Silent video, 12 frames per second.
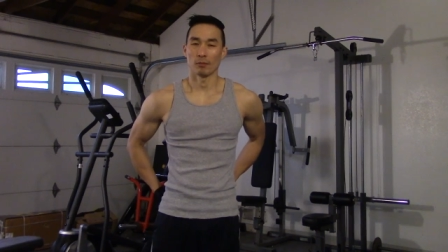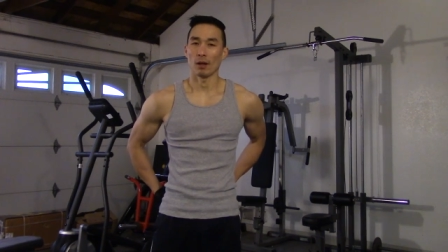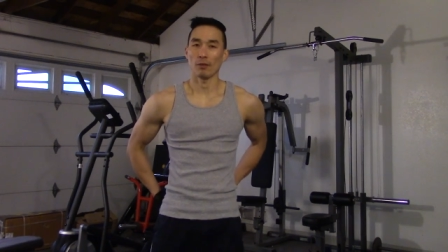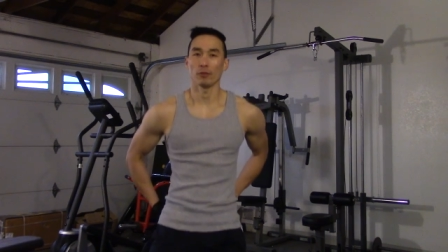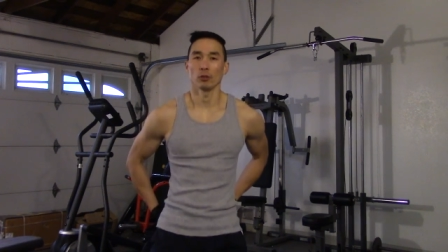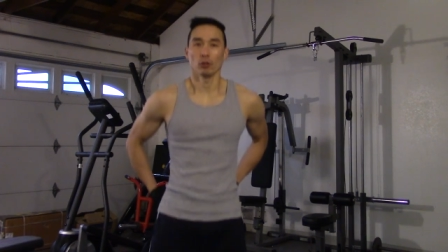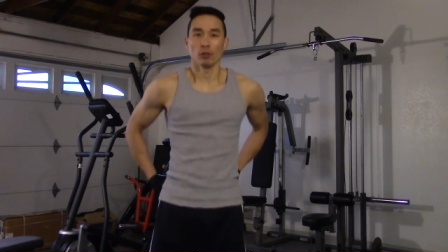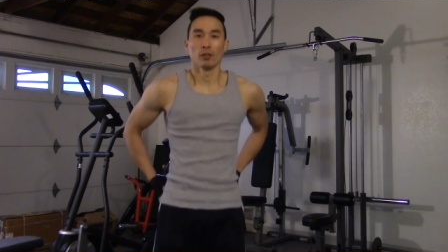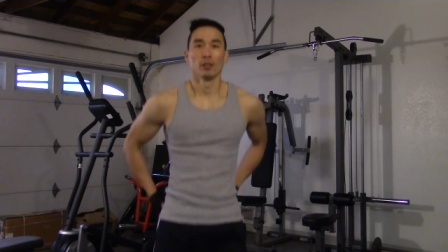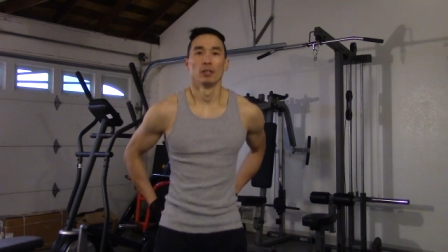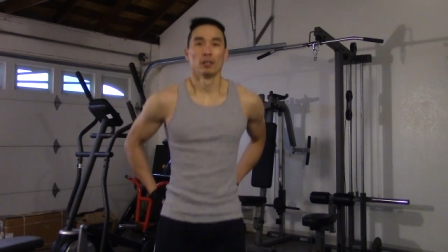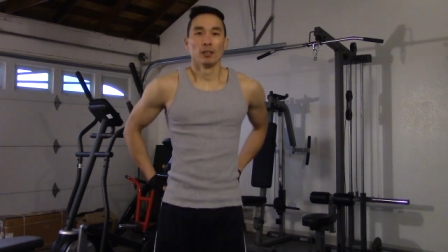I
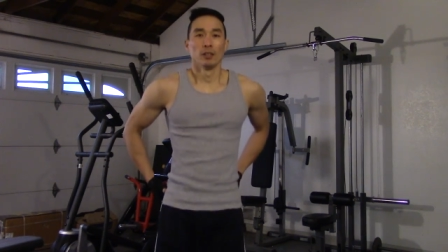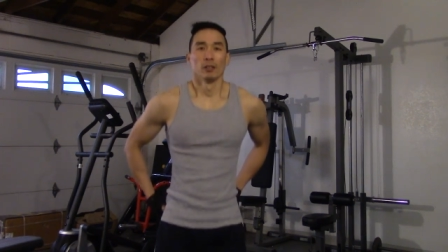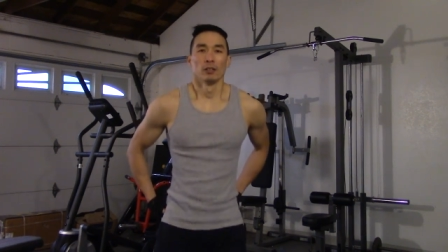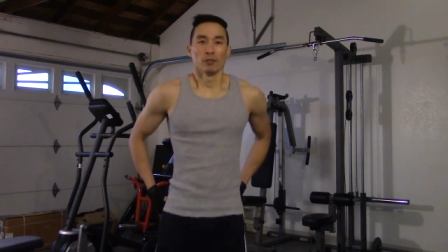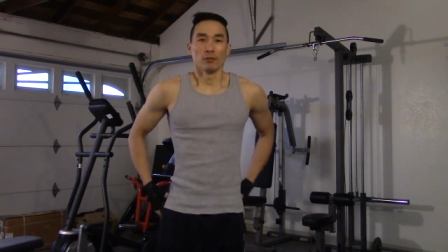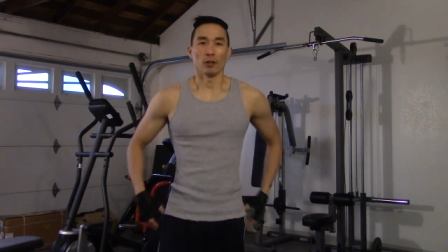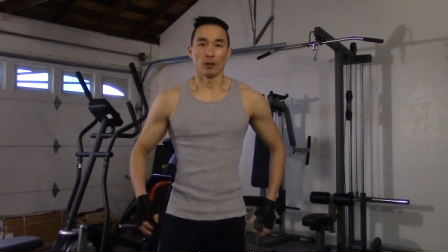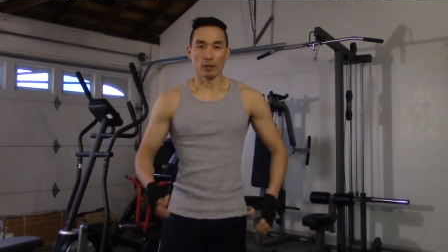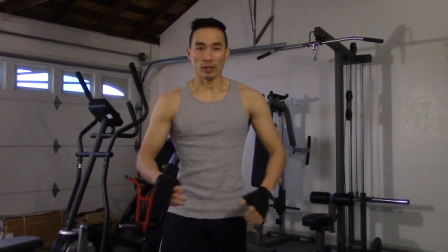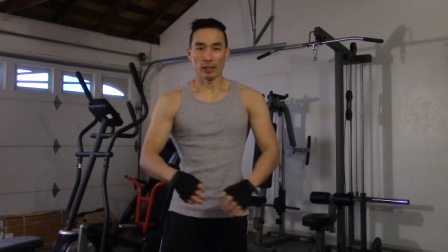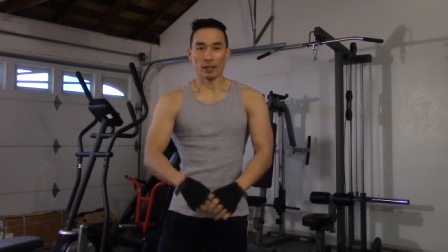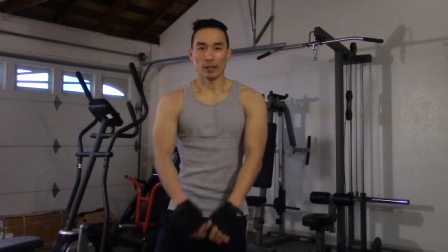feel
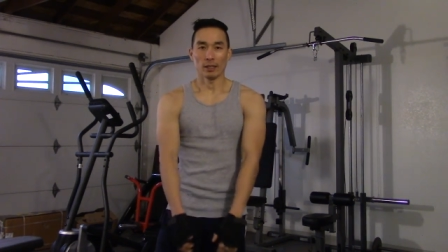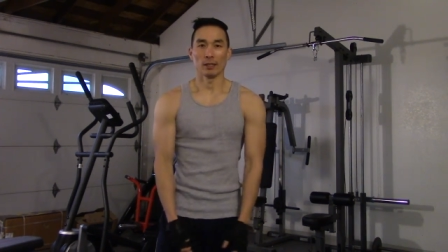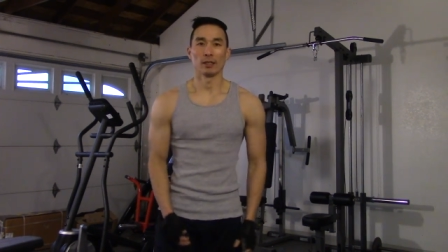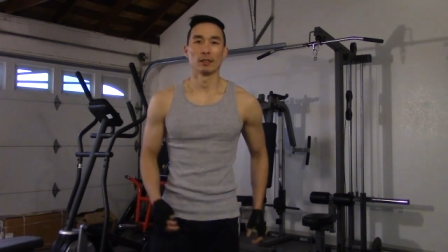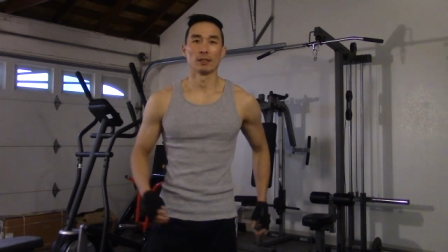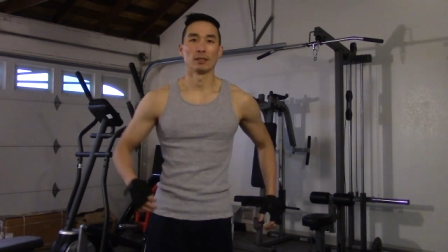very uh,